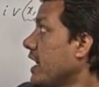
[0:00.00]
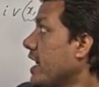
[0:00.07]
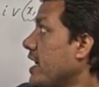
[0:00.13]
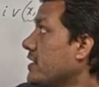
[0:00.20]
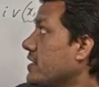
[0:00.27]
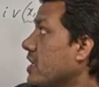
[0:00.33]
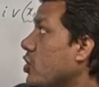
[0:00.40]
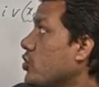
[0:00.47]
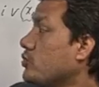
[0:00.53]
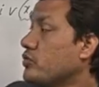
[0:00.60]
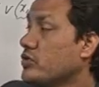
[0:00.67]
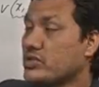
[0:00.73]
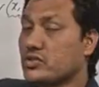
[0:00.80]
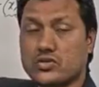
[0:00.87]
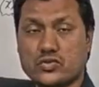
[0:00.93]
And the
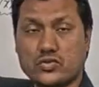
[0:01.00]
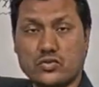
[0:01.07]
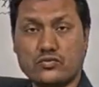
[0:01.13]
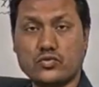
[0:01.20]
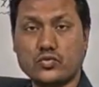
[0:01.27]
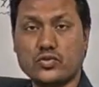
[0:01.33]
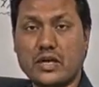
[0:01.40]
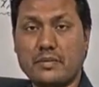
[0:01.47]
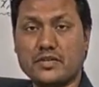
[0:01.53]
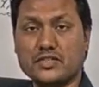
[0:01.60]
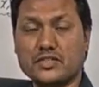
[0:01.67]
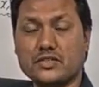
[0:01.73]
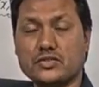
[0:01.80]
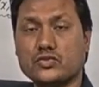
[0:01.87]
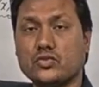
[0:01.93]
output is also of 2
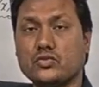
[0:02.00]
dimensions.